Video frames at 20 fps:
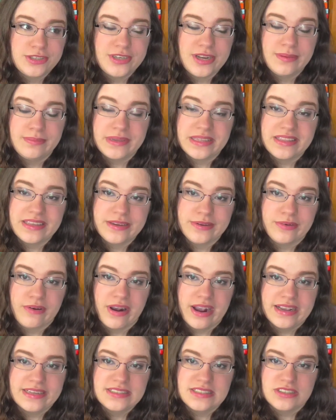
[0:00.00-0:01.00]
Should I be like
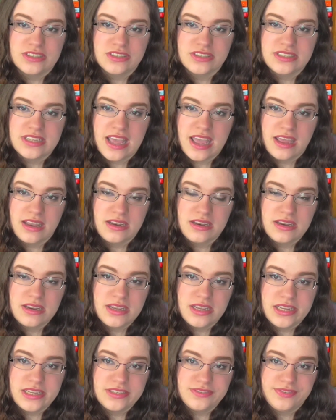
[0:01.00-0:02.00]
Grace and just end
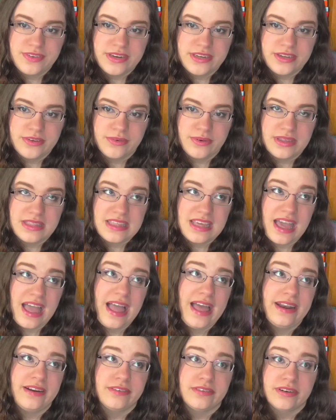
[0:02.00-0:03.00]
each video with
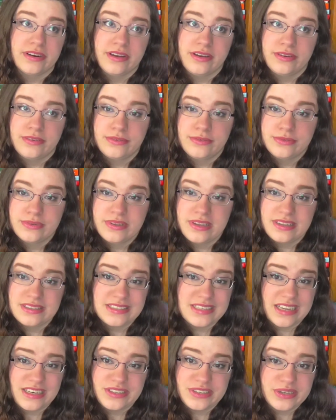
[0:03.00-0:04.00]
that? I don't know.
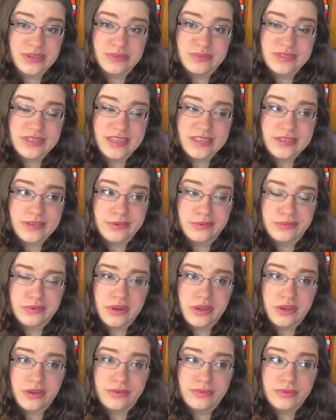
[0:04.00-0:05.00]
Because I don't know.